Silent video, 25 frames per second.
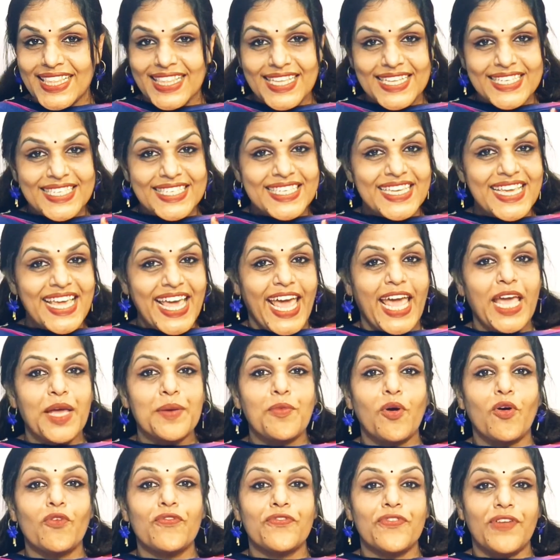this
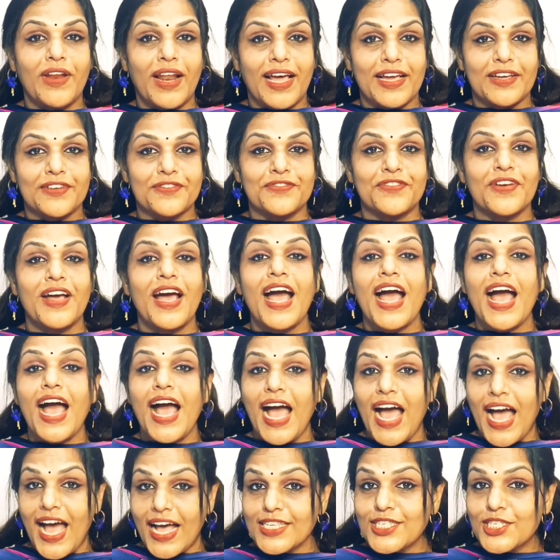game of life
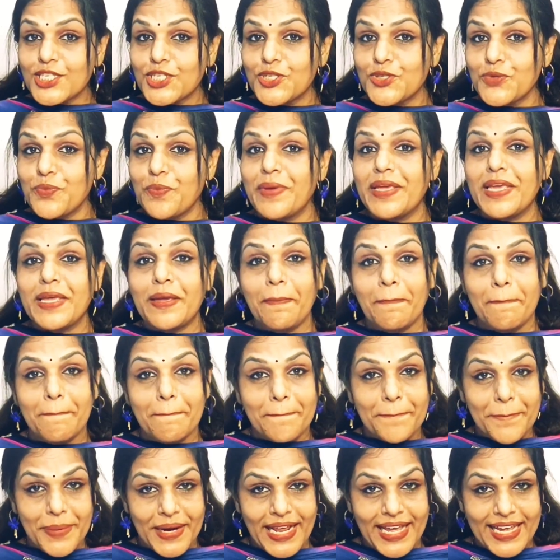has to be
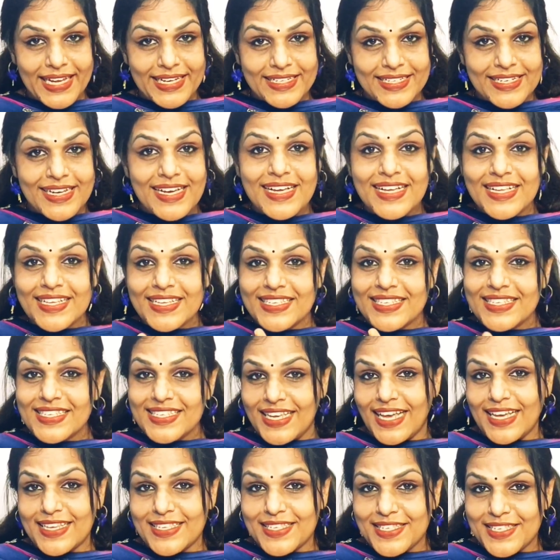played
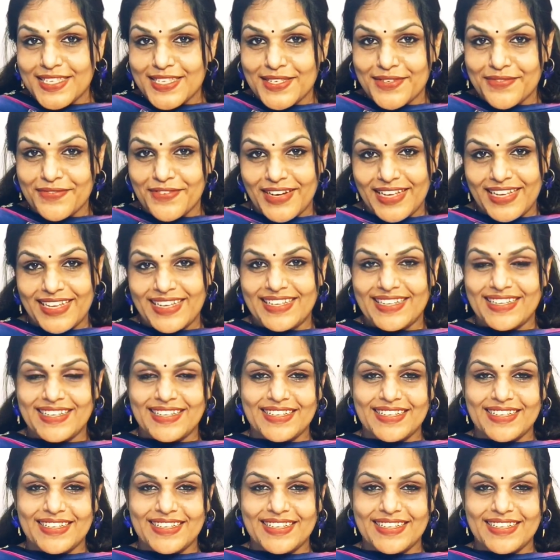successfully.